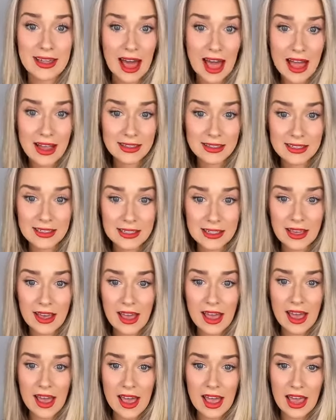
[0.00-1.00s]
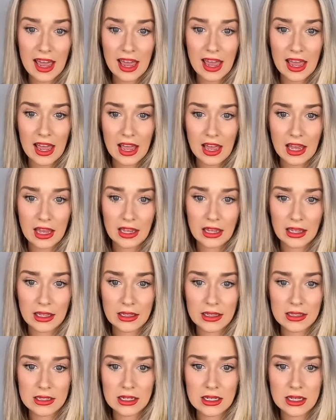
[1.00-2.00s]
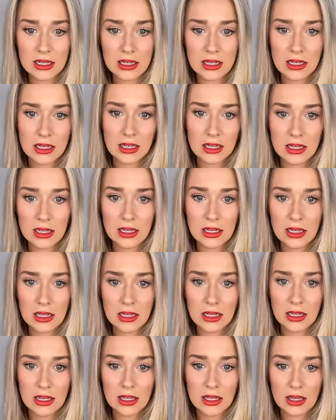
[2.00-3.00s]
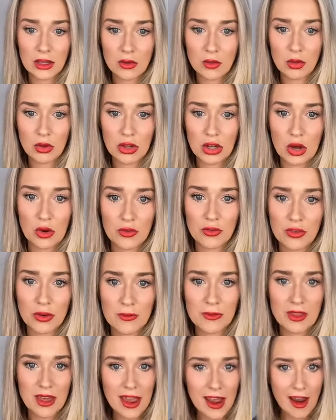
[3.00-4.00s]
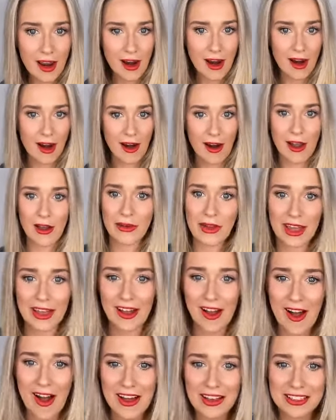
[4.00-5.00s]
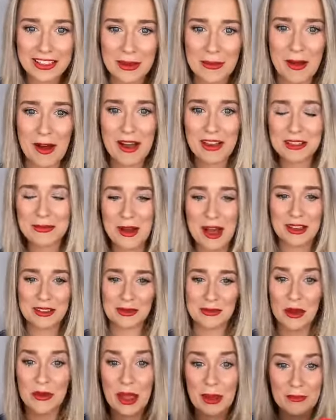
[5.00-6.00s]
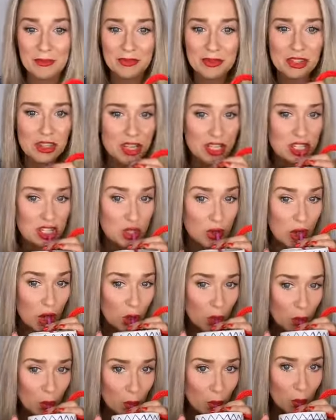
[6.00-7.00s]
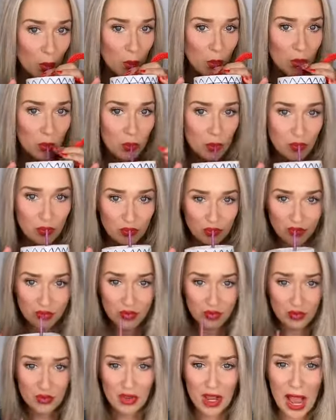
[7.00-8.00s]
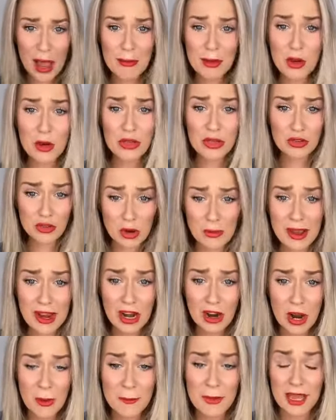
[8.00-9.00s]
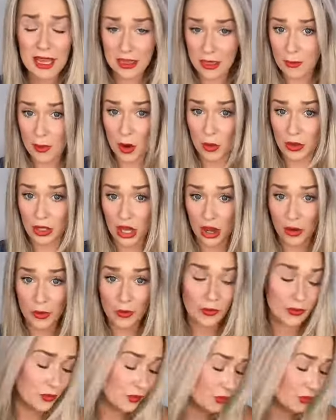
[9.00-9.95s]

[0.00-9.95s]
that and we'll go from there. Okay, awesome, awesome, awesome. Okay, so let's do it. I'm gonna go ahead and throw my hair up in the Ponyo